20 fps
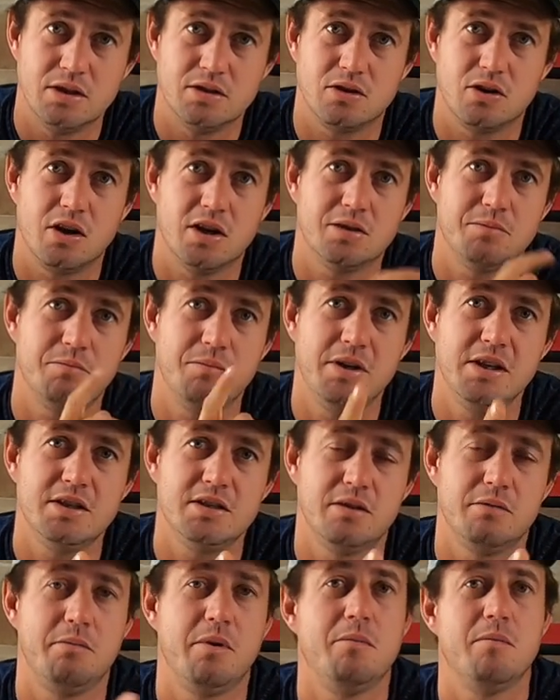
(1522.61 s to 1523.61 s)
So guys,
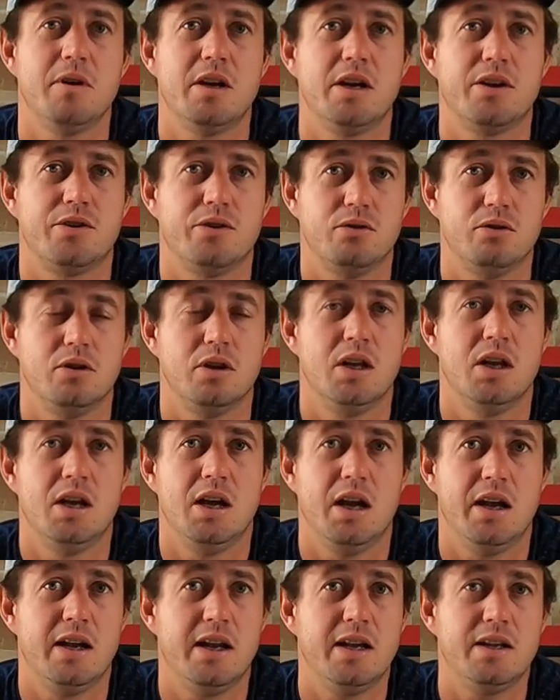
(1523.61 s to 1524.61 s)
please remember that rule.
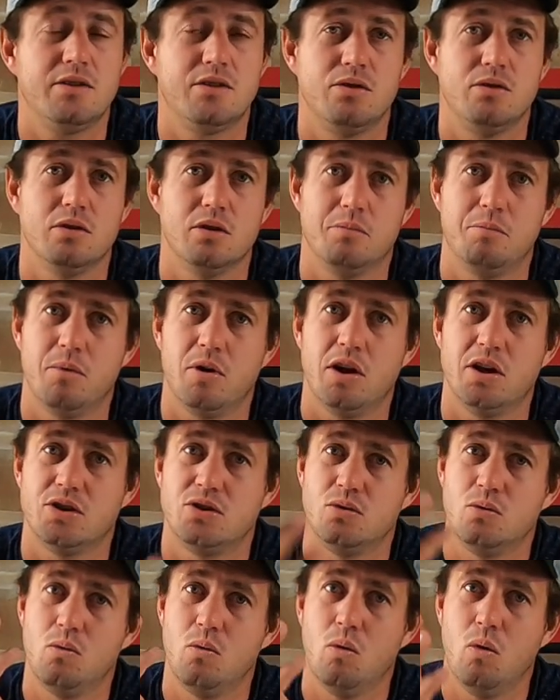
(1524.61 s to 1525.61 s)
And that rule applies
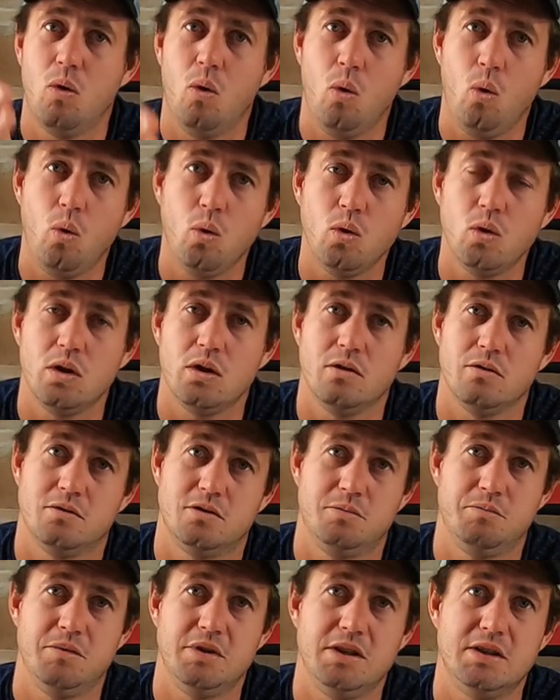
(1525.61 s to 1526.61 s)
to all
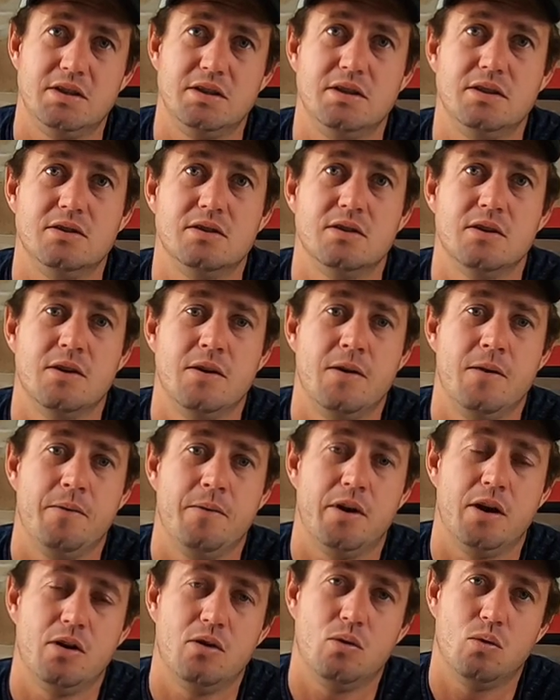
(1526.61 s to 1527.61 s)
species
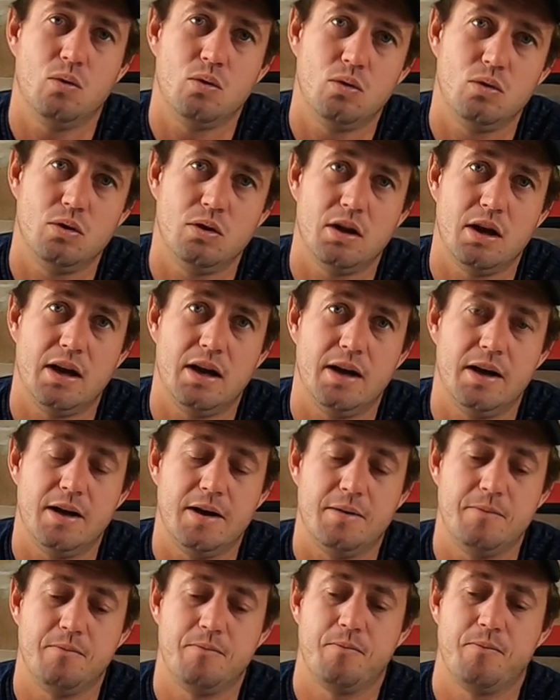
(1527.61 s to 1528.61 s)
and all
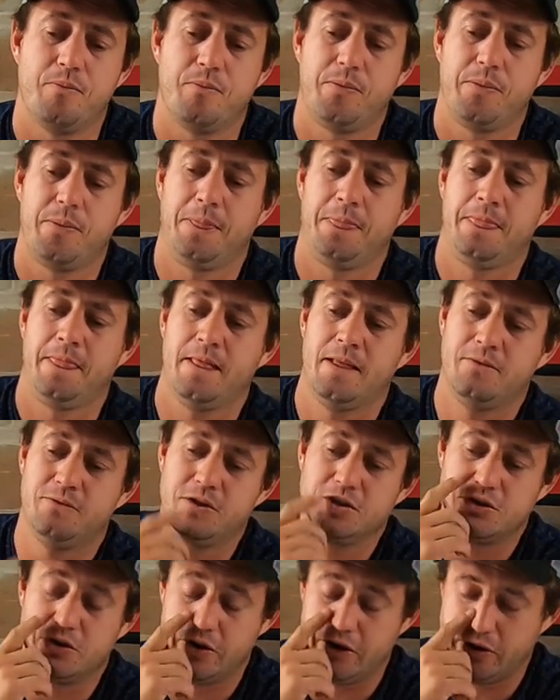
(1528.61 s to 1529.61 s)
um,
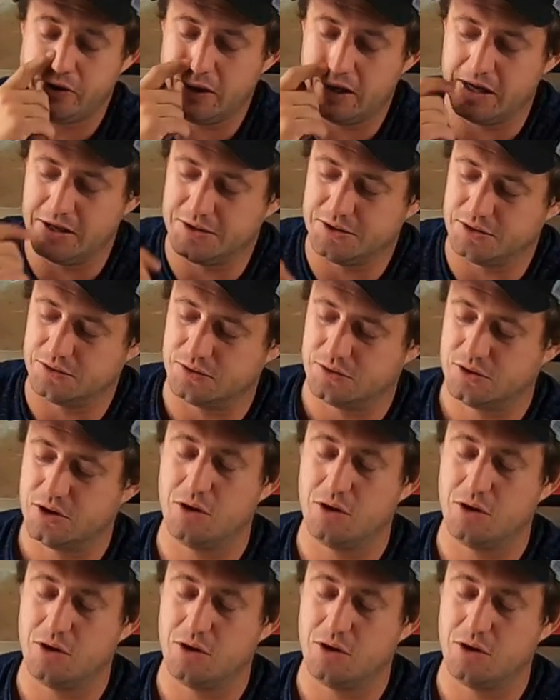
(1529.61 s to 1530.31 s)
fish regulations.